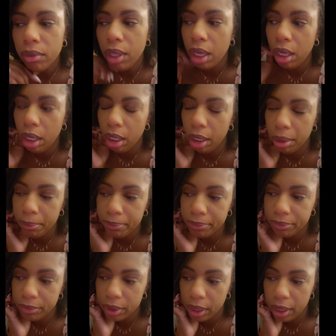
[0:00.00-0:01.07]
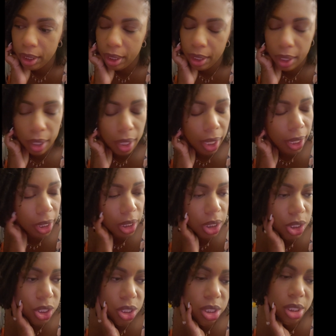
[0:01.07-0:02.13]

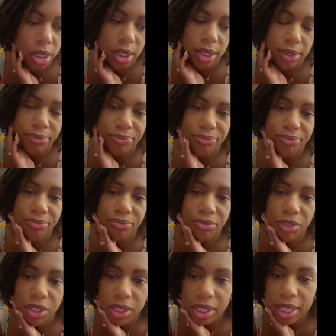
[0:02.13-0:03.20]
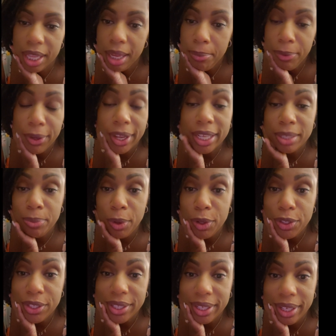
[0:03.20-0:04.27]
And just to keep you guys
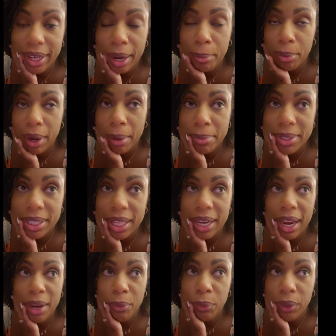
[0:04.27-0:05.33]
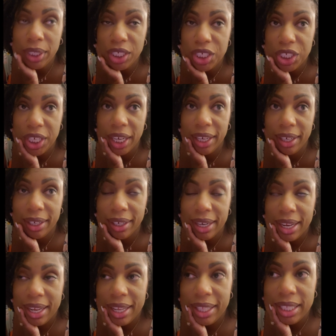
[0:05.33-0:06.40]
posted, I promised that I would share
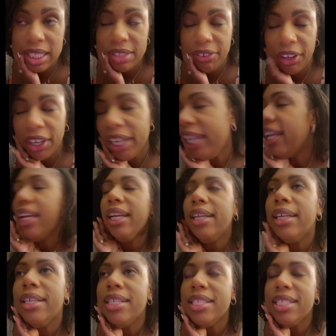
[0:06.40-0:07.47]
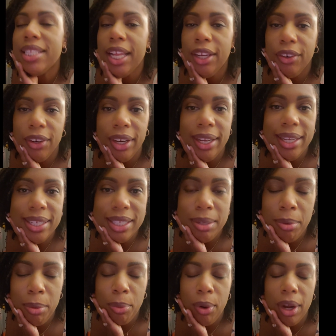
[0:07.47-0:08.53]
this very sacred,
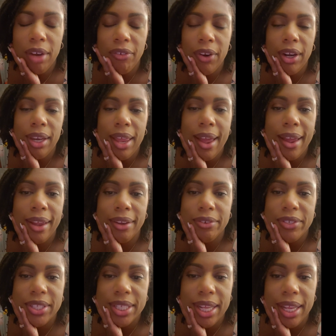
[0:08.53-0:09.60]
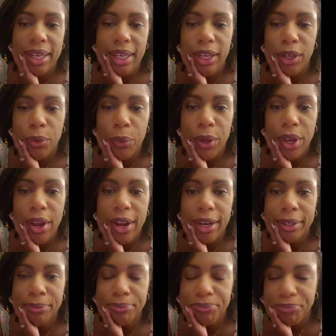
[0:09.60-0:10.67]
intimate part of our lives, and here we
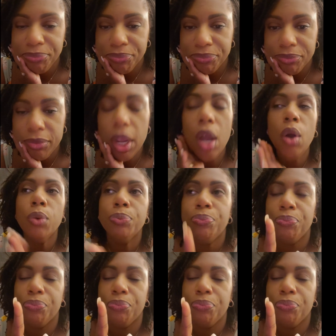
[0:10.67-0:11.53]
are. Oh,